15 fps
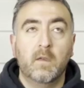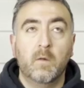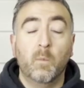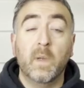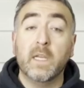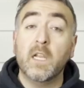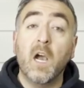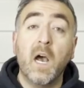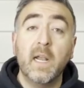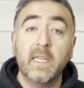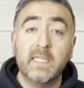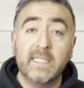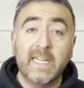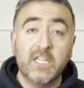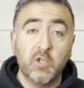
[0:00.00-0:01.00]
When
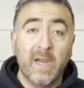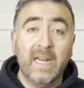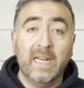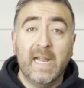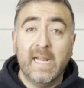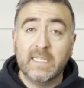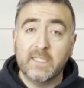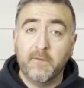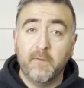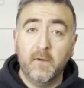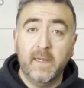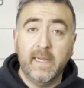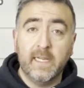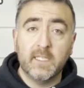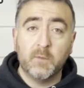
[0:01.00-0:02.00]
condensate drain lines
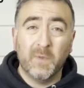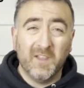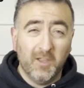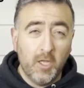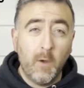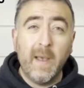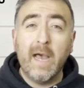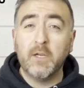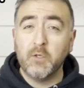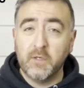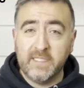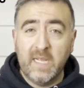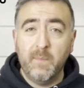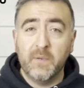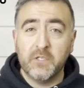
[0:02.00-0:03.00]
freeze with low outdoor
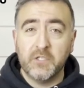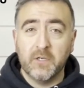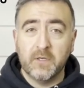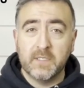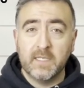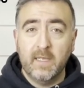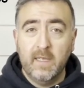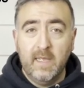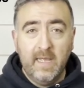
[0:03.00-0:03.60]
temperatures,